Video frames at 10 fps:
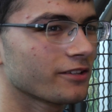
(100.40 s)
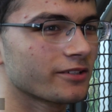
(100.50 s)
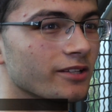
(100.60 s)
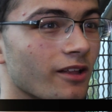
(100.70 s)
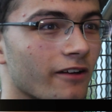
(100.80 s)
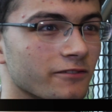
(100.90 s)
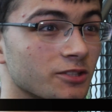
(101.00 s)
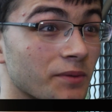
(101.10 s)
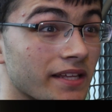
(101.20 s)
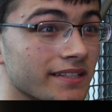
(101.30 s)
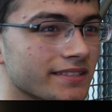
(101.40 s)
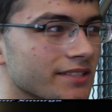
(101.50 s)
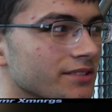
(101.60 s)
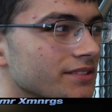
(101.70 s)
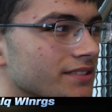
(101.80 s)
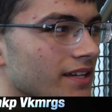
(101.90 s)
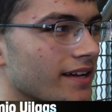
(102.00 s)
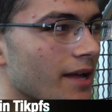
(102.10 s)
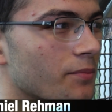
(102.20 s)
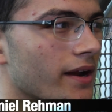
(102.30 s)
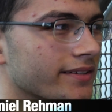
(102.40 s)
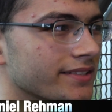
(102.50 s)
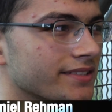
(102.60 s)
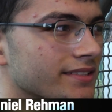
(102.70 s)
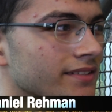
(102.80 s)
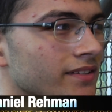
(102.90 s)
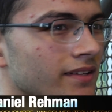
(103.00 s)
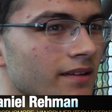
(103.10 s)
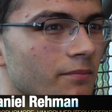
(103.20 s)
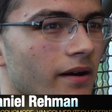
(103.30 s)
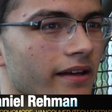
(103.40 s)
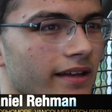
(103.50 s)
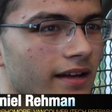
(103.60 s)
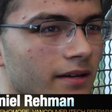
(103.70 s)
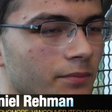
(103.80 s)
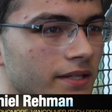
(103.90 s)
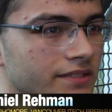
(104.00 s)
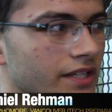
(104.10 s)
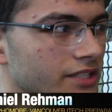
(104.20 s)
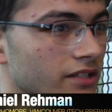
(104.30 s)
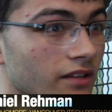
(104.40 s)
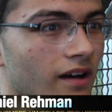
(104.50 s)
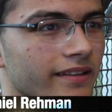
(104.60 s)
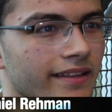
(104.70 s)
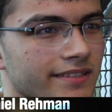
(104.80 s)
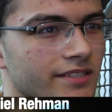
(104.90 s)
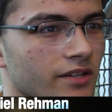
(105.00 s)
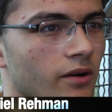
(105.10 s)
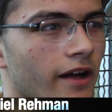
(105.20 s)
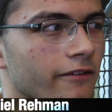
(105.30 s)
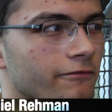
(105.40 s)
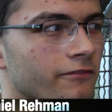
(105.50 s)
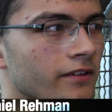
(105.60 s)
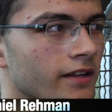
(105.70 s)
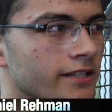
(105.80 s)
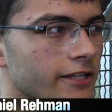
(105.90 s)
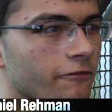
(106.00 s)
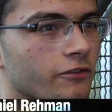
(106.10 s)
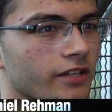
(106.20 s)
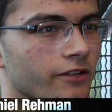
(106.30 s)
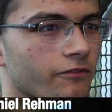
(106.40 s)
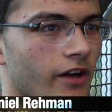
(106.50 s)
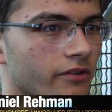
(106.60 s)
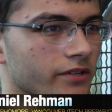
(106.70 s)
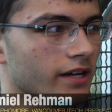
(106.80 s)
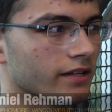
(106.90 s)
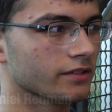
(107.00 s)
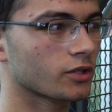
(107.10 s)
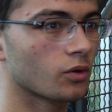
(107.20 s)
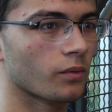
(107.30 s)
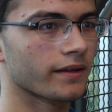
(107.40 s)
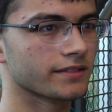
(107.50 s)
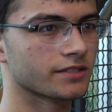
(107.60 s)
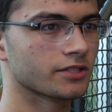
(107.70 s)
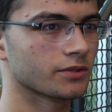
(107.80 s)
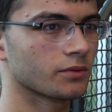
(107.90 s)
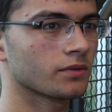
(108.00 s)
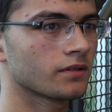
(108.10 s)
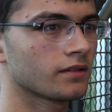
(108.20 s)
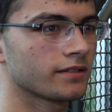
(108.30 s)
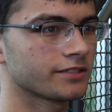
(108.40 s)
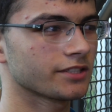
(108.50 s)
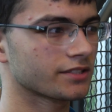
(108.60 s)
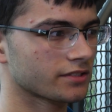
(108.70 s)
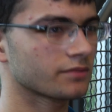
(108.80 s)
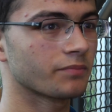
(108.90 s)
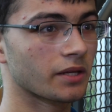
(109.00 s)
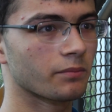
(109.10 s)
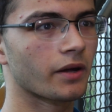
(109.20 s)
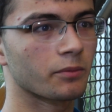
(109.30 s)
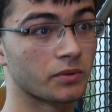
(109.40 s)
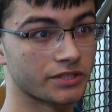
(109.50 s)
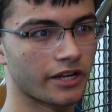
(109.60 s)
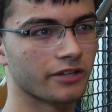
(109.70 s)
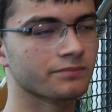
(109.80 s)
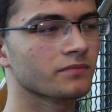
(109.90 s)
learned a lot of speaking skills. Uh, I practice my uh, presentation a lot, and so I've definitely found uh, cool ways to just be a better presenter.